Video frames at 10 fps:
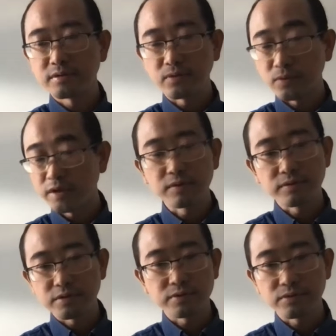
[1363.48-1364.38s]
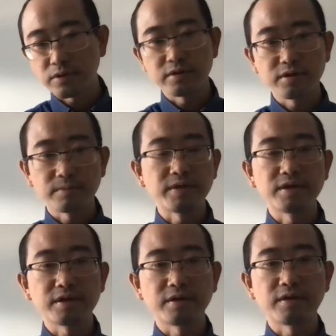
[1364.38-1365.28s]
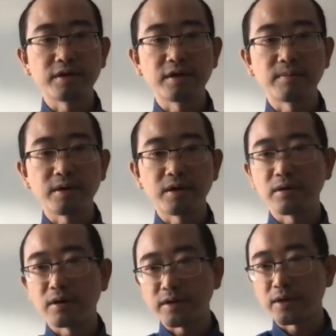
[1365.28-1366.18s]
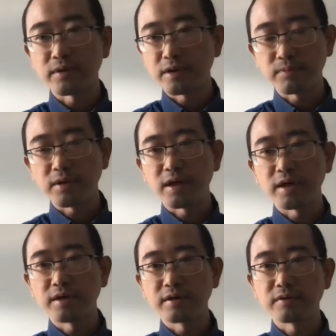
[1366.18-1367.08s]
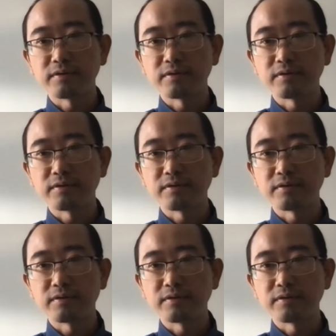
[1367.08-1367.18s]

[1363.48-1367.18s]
working through the tutorials and basically thinking about how that would apply.